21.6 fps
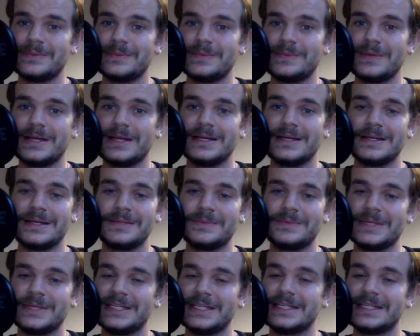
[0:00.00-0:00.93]
where
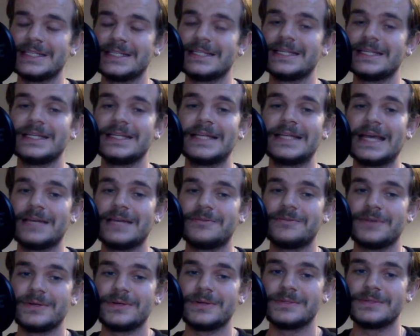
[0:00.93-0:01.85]
when you're listening in your
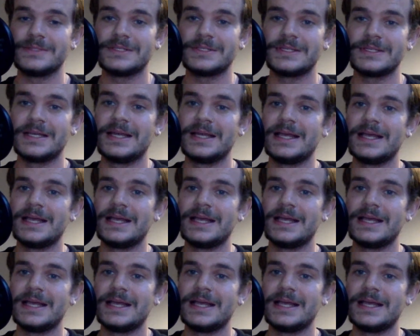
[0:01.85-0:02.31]
headphones,